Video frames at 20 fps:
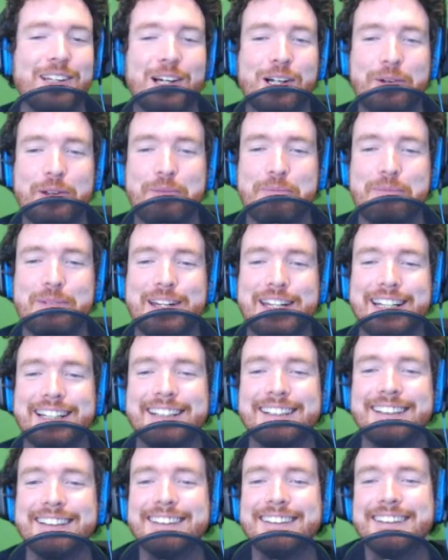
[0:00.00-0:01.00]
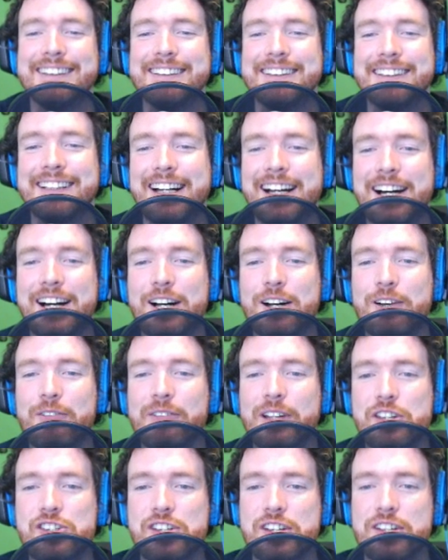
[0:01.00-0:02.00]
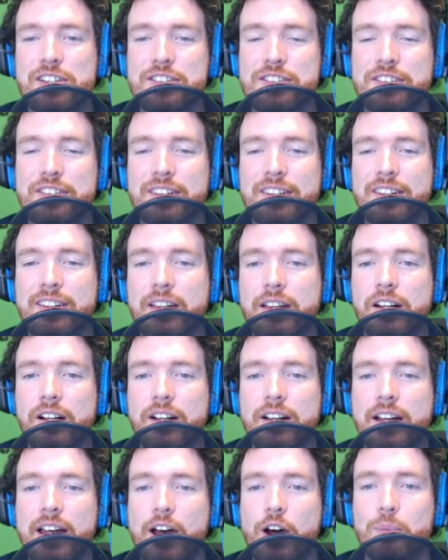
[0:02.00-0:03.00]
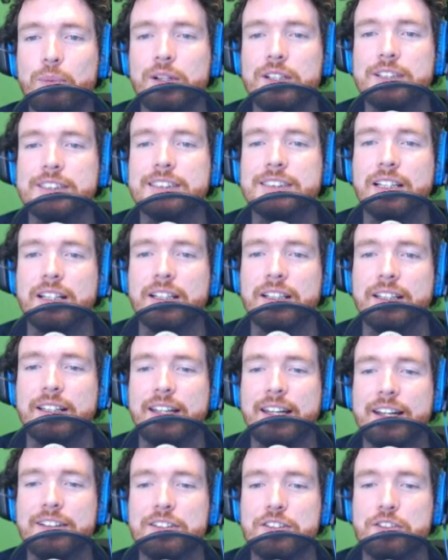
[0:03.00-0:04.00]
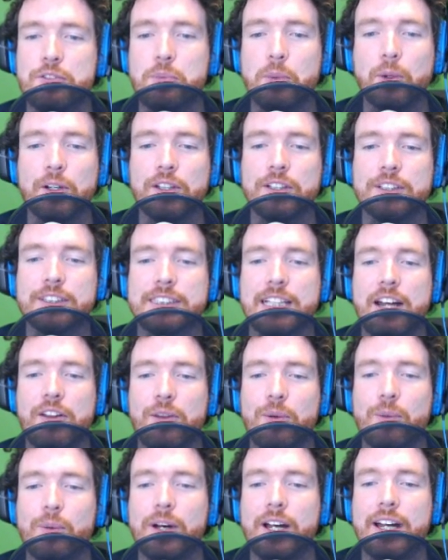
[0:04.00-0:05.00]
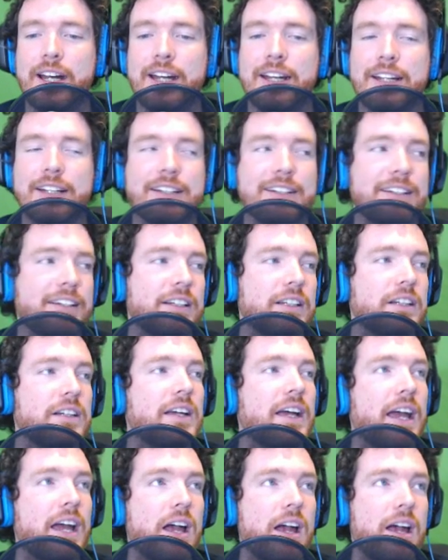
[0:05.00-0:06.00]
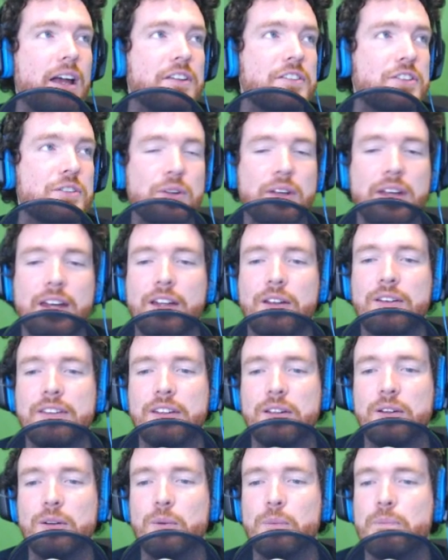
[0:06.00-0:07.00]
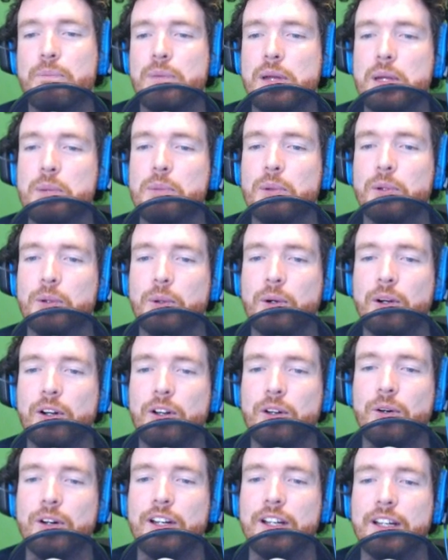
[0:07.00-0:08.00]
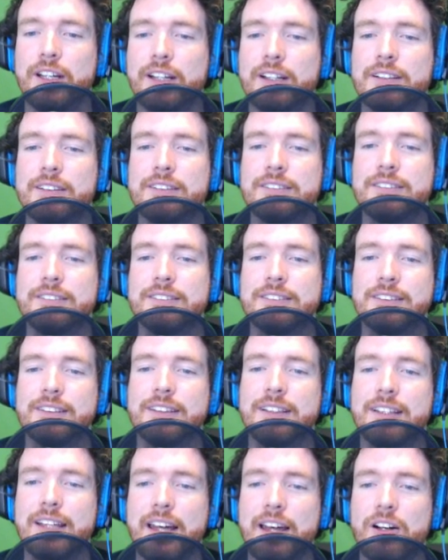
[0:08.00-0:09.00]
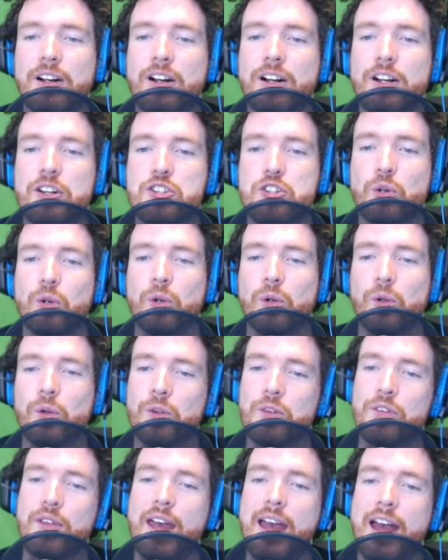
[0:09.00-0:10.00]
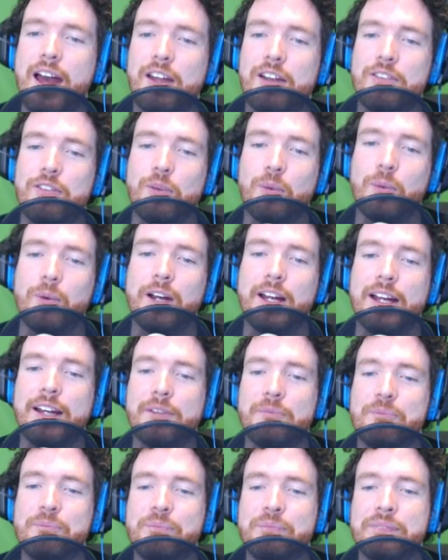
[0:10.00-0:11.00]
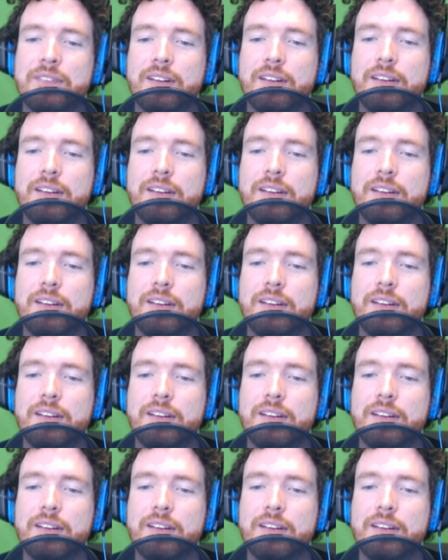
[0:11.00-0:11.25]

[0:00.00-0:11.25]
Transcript: along with me. And she's here to help us get the spoilers out of the way and to get the people who are annoying that are trolls out of the way.